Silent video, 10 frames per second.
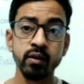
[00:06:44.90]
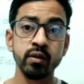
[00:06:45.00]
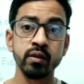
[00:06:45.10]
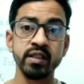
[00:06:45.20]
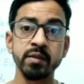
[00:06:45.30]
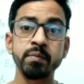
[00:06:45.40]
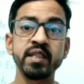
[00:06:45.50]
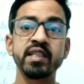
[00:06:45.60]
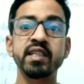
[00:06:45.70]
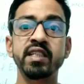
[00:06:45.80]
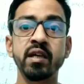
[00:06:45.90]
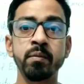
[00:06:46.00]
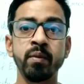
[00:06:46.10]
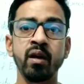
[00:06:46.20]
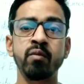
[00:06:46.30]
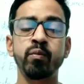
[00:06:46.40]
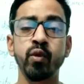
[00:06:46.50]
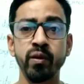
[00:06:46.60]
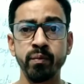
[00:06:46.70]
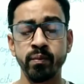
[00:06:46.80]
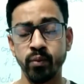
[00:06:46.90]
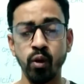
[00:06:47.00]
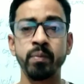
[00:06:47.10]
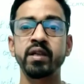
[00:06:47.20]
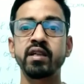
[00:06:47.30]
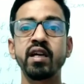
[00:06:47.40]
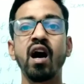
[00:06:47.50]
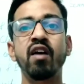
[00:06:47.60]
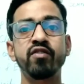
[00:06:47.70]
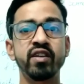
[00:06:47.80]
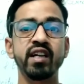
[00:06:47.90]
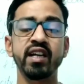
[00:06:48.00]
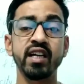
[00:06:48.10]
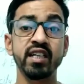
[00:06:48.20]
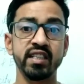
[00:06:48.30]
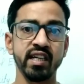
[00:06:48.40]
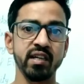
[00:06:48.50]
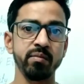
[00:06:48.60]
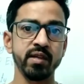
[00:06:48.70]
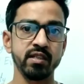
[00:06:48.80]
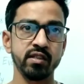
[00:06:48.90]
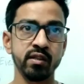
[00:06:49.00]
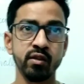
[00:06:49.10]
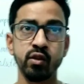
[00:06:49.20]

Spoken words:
repeated their property after eighth elements.